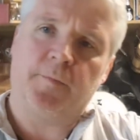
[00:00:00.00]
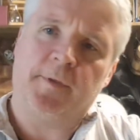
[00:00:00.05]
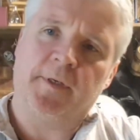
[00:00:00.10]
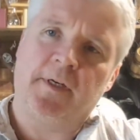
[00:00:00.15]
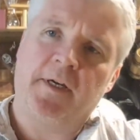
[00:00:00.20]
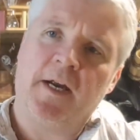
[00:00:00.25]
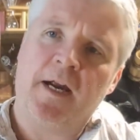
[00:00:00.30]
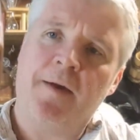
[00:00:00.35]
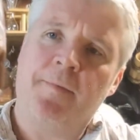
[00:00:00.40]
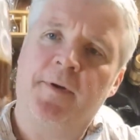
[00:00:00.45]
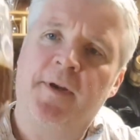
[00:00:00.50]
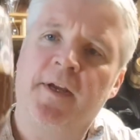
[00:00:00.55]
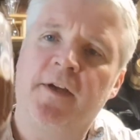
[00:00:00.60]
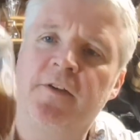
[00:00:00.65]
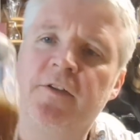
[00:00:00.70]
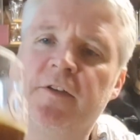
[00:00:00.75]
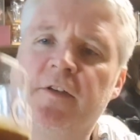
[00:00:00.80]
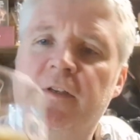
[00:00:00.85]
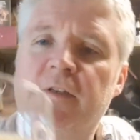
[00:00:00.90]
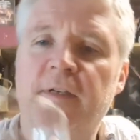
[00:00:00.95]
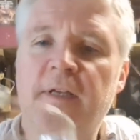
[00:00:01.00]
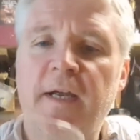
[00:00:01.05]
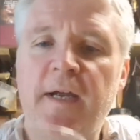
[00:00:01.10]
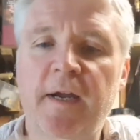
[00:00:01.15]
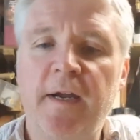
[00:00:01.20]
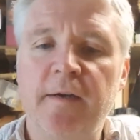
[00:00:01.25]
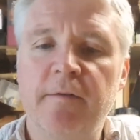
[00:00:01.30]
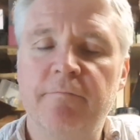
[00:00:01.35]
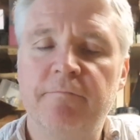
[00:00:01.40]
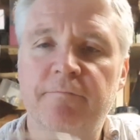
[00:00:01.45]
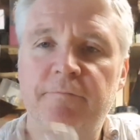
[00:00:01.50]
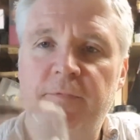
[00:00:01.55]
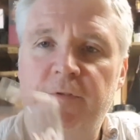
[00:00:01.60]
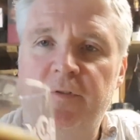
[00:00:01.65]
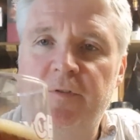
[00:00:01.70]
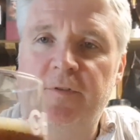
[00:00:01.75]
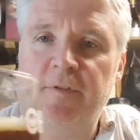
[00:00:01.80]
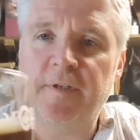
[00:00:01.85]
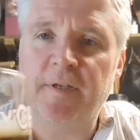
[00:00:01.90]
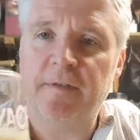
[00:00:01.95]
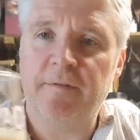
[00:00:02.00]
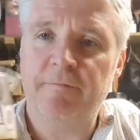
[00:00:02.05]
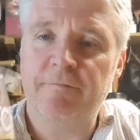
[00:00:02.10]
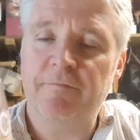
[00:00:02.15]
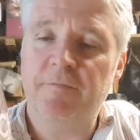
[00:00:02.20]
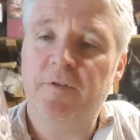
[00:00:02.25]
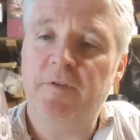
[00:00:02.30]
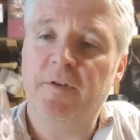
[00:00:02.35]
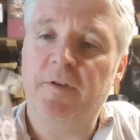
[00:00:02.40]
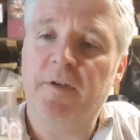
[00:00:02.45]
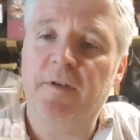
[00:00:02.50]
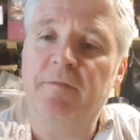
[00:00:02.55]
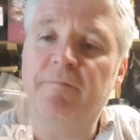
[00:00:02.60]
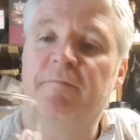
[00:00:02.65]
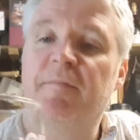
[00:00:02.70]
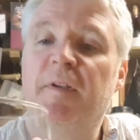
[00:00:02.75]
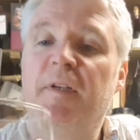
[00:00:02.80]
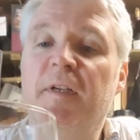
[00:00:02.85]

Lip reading: a bit of carbonation in there, sort of